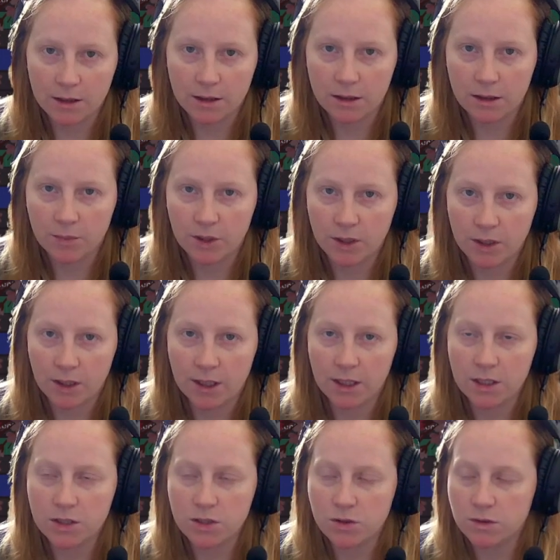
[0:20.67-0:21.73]
but I
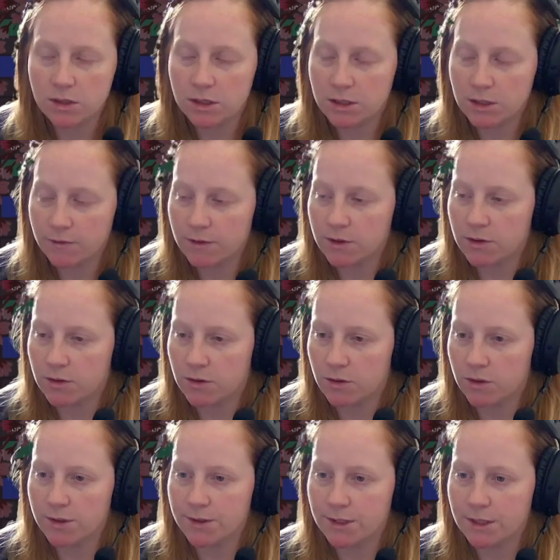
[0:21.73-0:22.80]
can do different
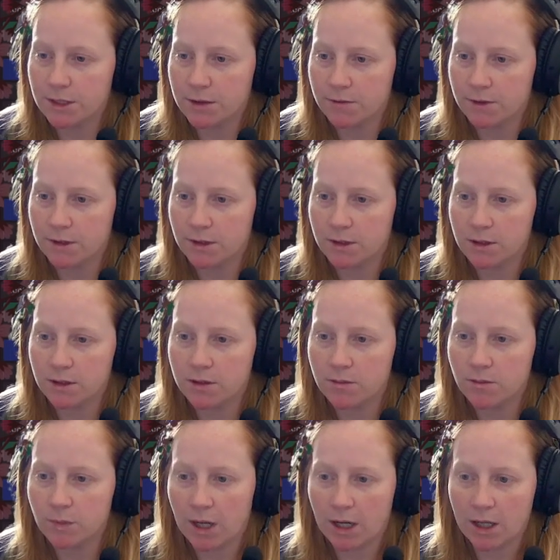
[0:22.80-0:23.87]
tutorials on different
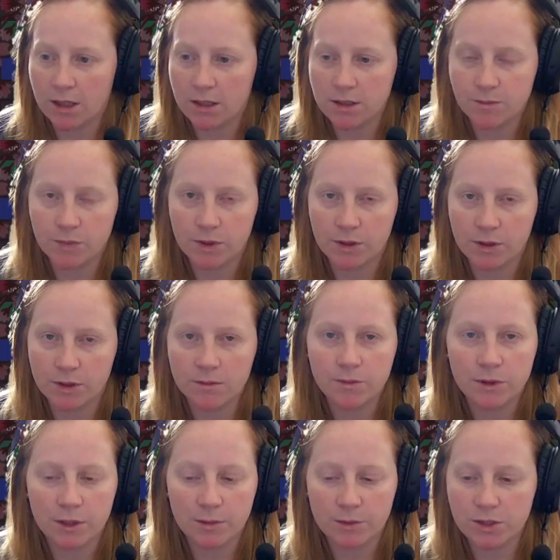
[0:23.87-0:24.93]
bots, but they're
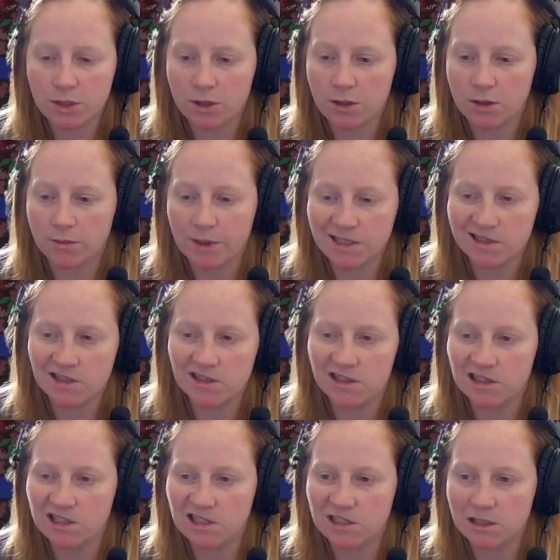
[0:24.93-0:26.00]
pretty much all basically
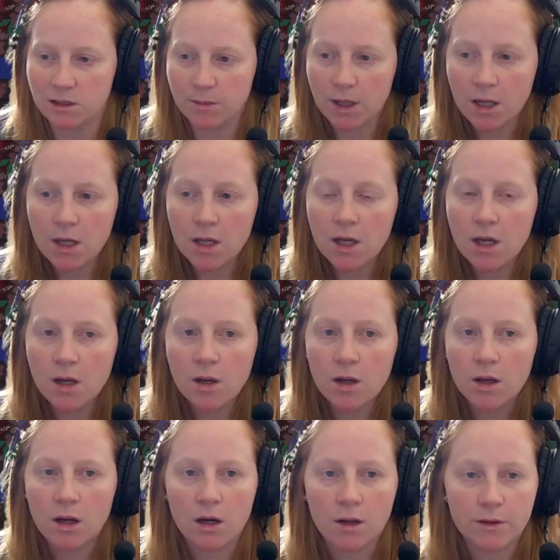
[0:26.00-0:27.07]
the same.
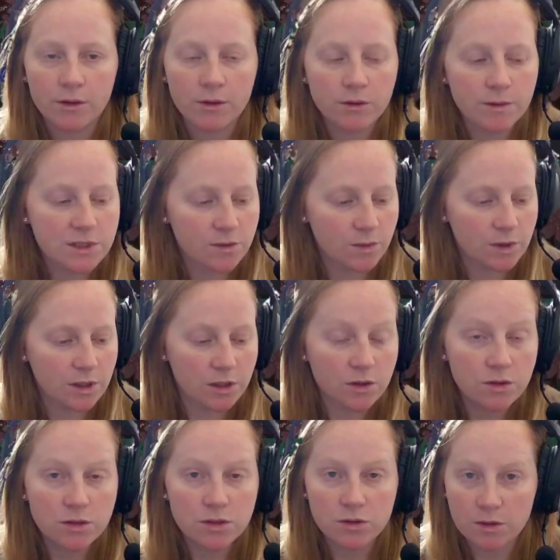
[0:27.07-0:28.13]
The only reason we
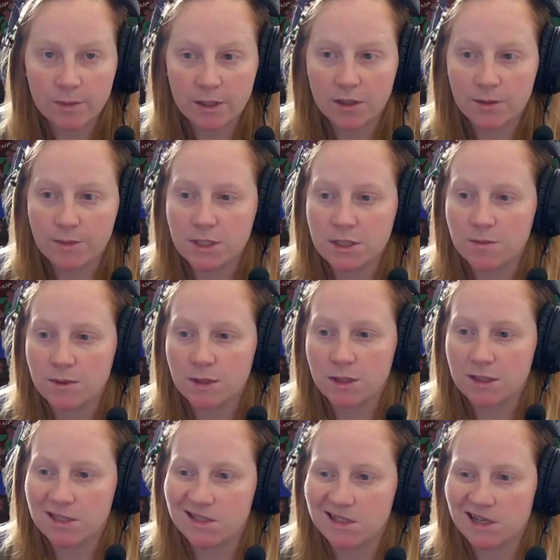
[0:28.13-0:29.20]
use StreamElements is
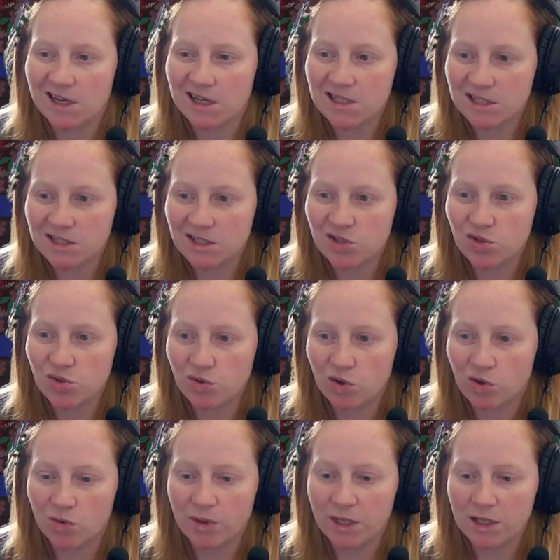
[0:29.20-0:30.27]
because it ties into
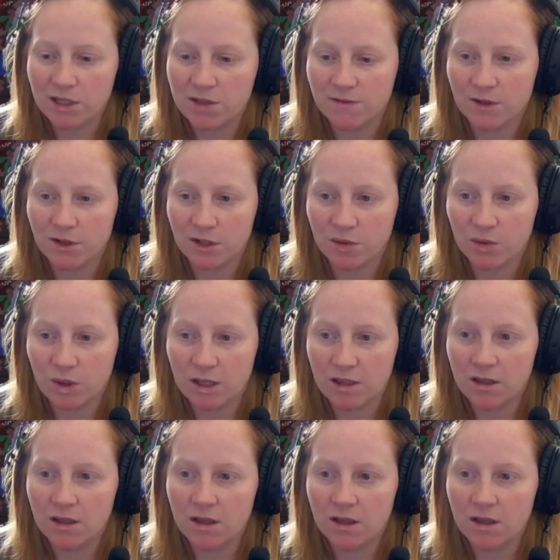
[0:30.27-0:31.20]
OBS very well,